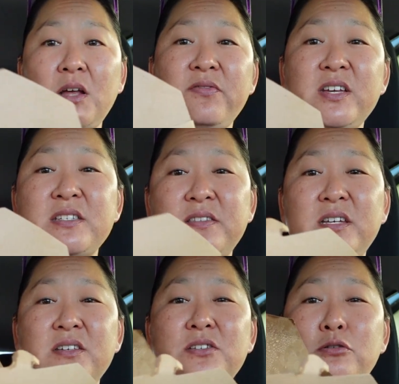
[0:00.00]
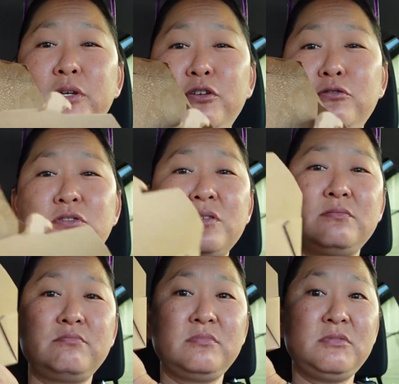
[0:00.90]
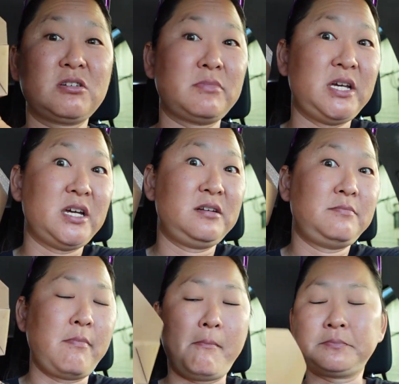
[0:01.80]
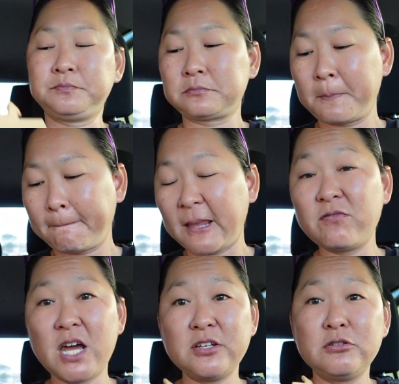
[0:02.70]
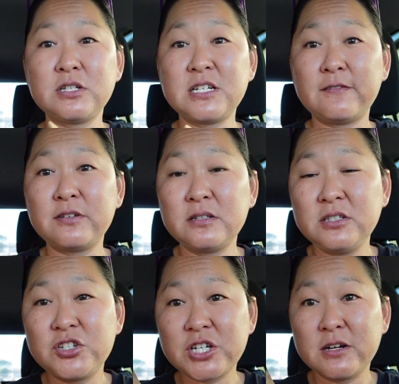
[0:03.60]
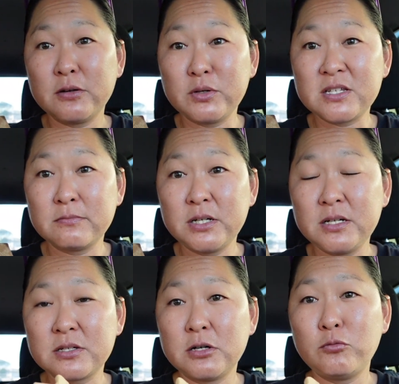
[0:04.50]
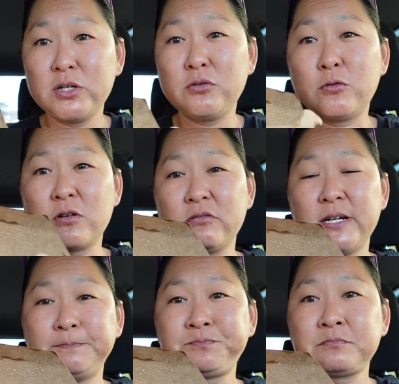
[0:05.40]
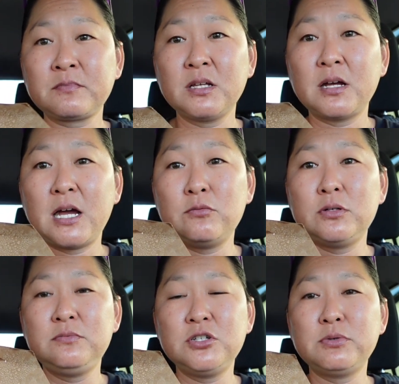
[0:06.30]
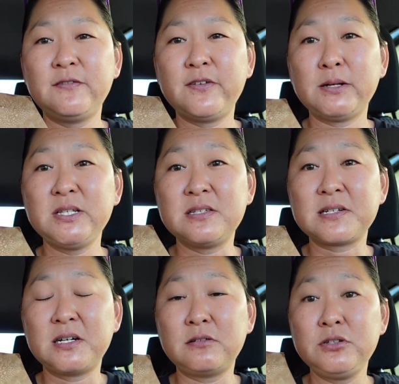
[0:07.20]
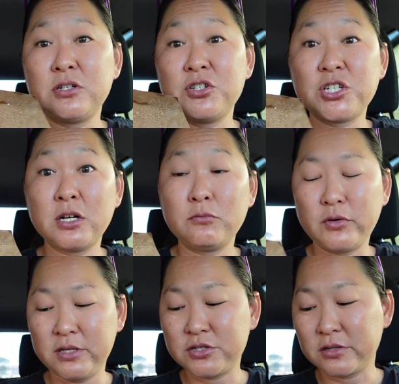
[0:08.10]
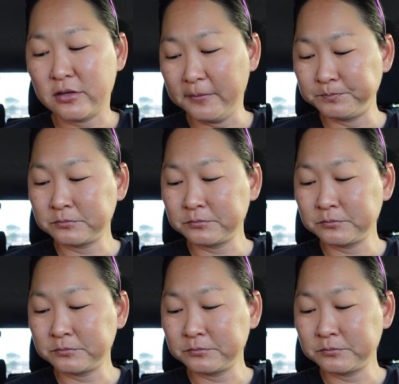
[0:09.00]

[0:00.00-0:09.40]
This thing is so huge, look, my head, that you could definitely share it with somebody. So when you order it, I would do it family style, and you can share it with each other